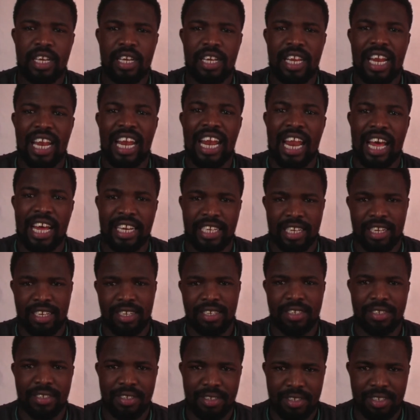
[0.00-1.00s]
ladder.
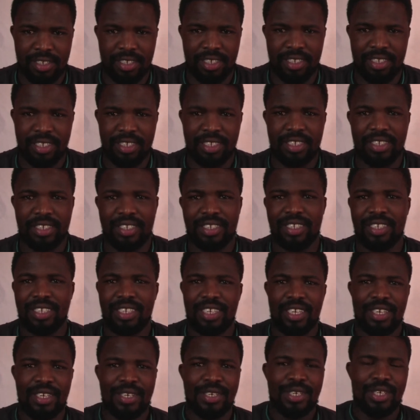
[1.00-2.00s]

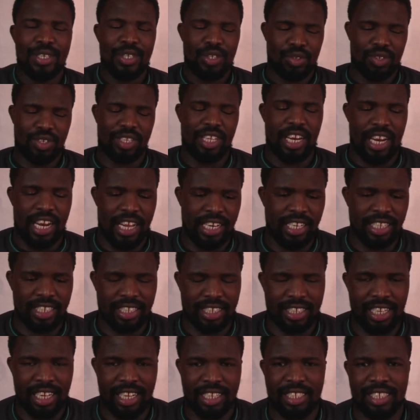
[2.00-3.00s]
So the ladder
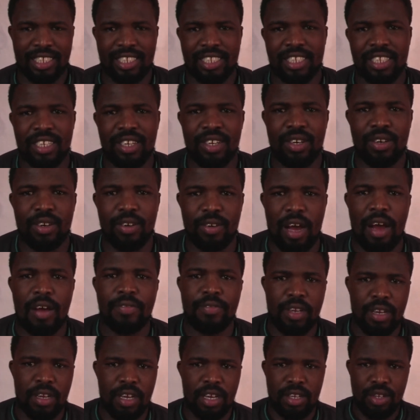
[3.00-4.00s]
starts
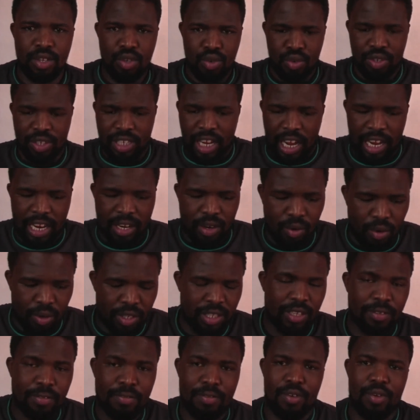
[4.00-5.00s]
after you're done
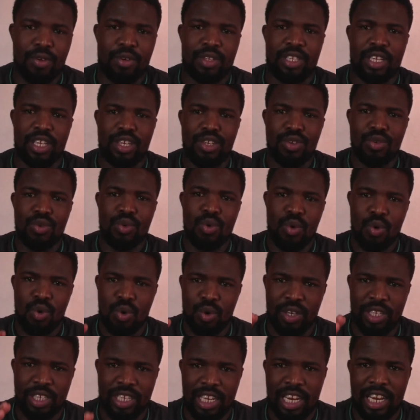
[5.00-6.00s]
on the floor. Then you go
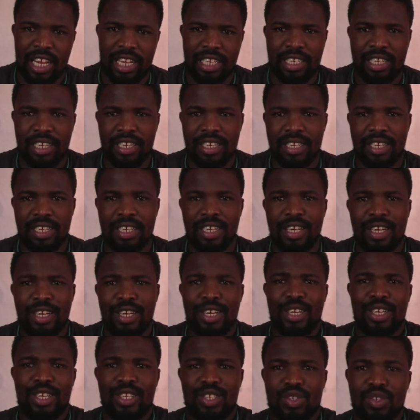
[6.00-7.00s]
on the ladder.
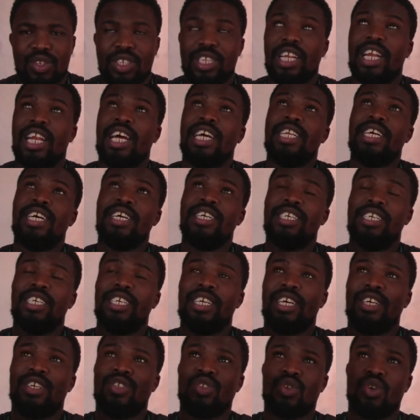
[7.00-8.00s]
So the ladder
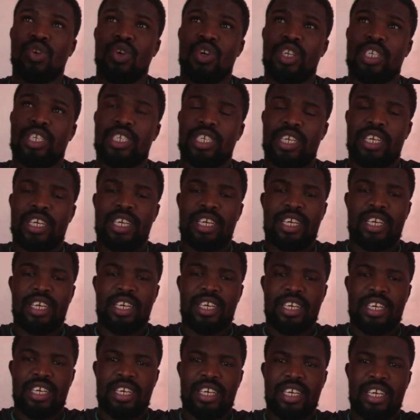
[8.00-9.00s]
has got
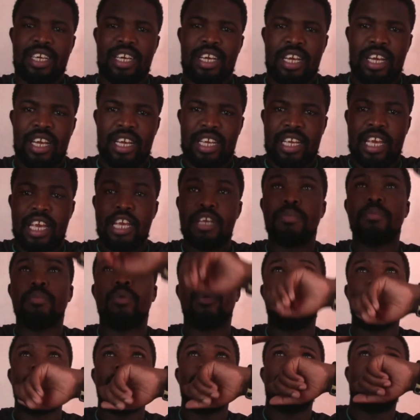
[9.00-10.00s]
a
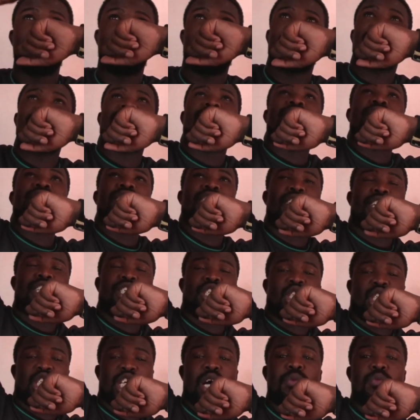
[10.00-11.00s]
cable that's attached
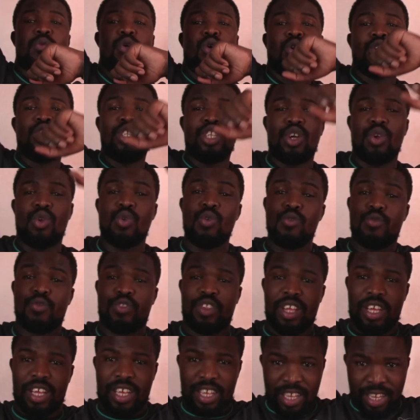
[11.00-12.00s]
somewhere on the roof
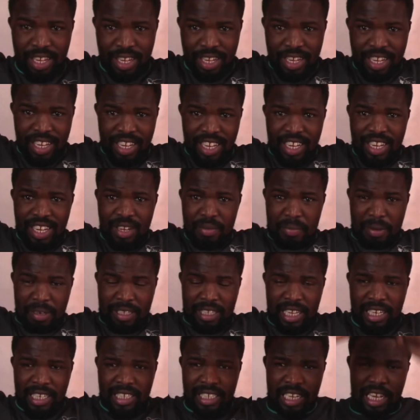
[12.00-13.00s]
there, but
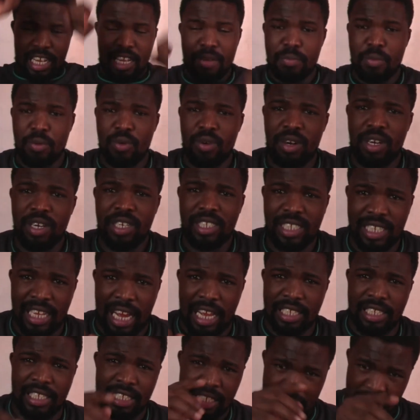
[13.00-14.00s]
that cable
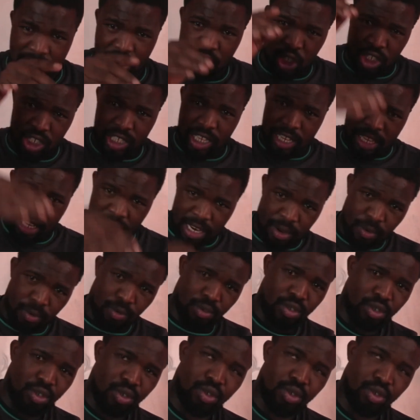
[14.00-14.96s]
does reach the ground. You